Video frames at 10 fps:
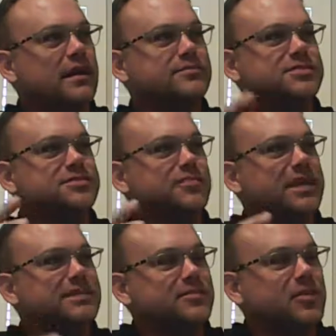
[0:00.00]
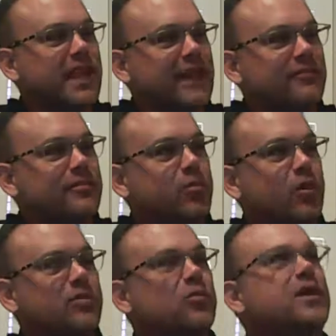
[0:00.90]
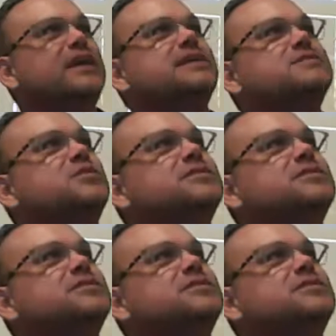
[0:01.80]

I'm just picking some the Everyone wins.